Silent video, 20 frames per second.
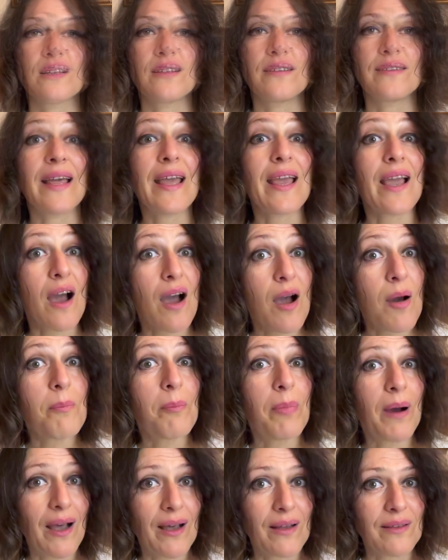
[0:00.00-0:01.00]
They are
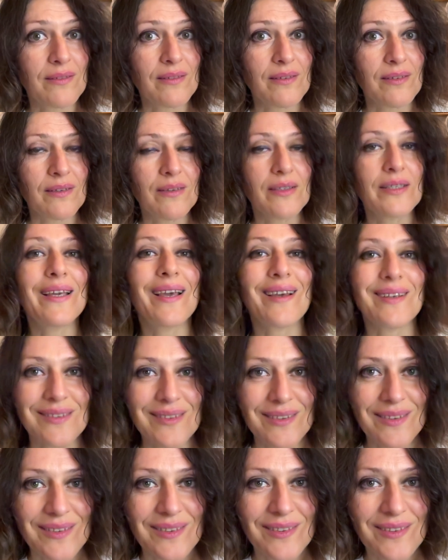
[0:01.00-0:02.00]
bad,
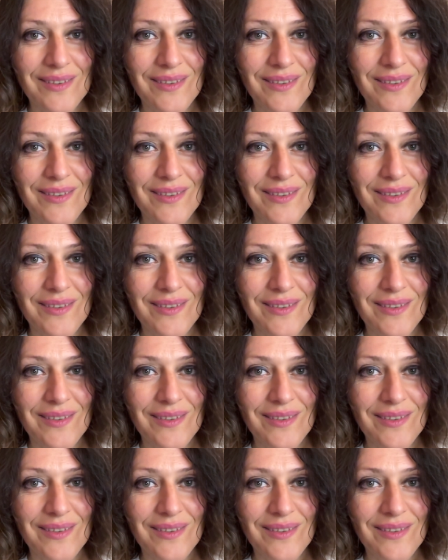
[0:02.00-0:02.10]
yes,